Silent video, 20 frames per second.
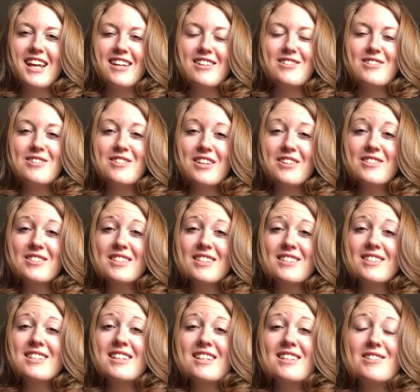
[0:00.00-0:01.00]
and
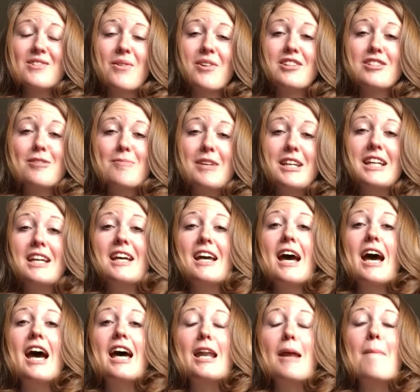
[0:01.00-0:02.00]
2016 is going to be
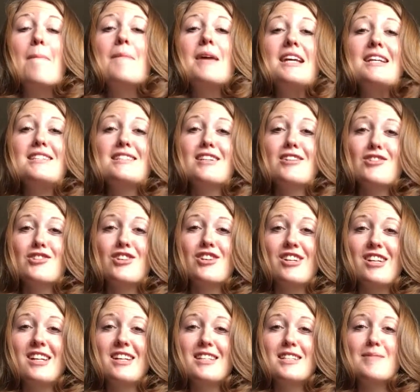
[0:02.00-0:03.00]
an amazing
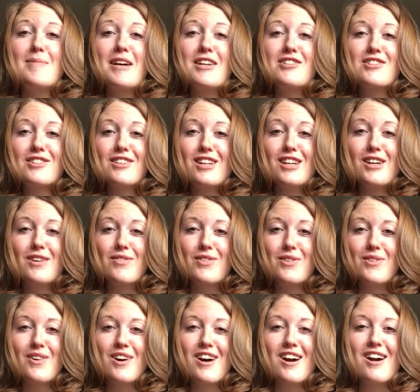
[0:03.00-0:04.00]
journey, especially if
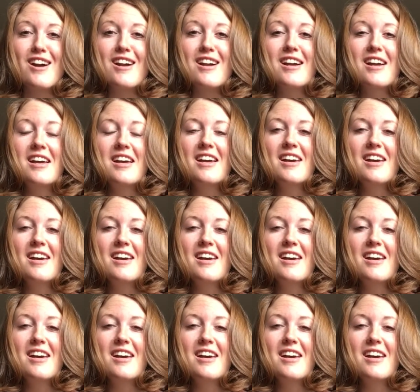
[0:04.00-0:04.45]
you are